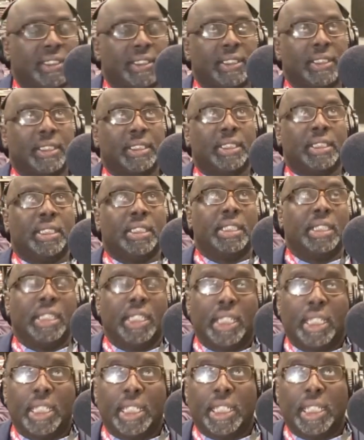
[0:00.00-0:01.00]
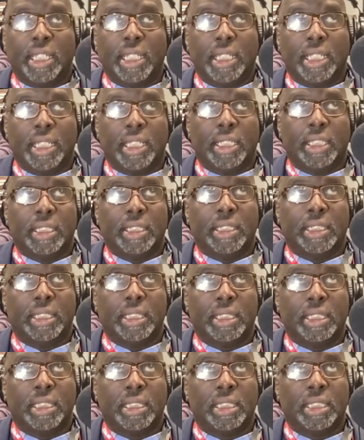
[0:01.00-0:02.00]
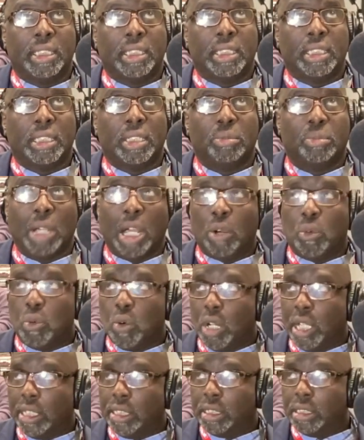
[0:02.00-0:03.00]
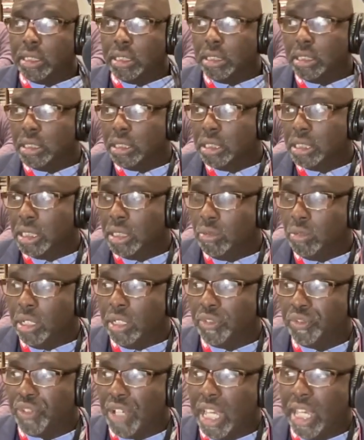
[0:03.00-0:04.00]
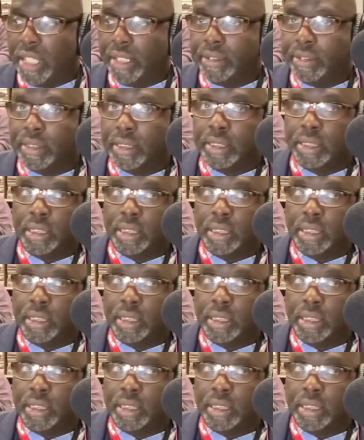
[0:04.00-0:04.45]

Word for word: Goodman's Democracy Now! We'll provide objective analysis regarding current issues.